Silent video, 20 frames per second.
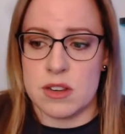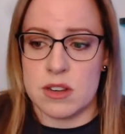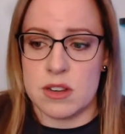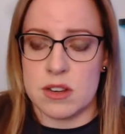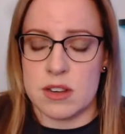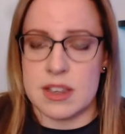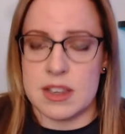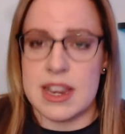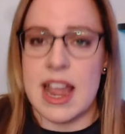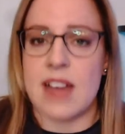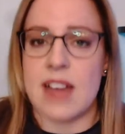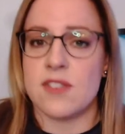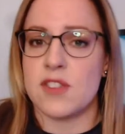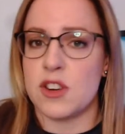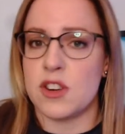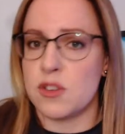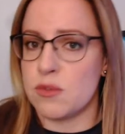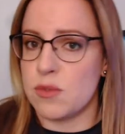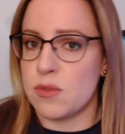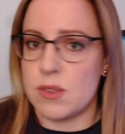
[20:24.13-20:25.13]

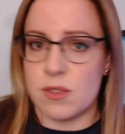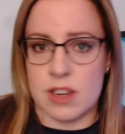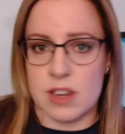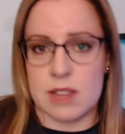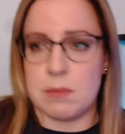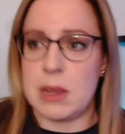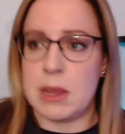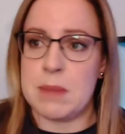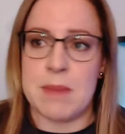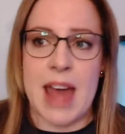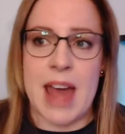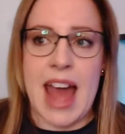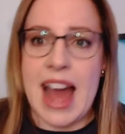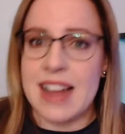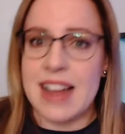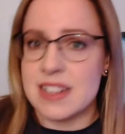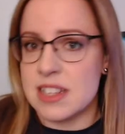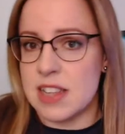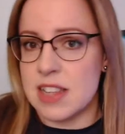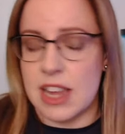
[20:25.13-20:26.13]
never be
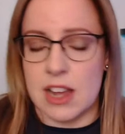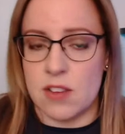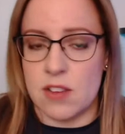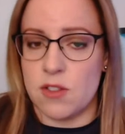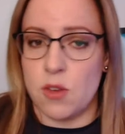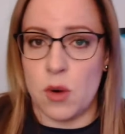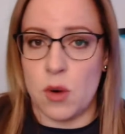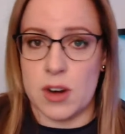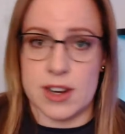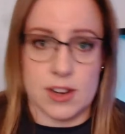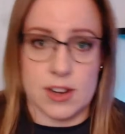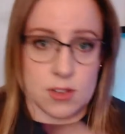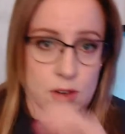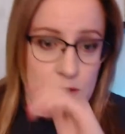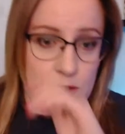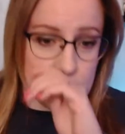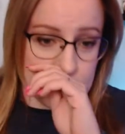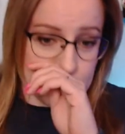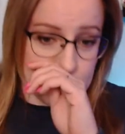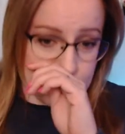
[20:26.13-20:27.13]
past like a
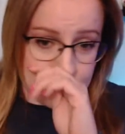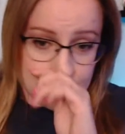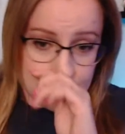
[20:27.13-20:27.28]
4-year-old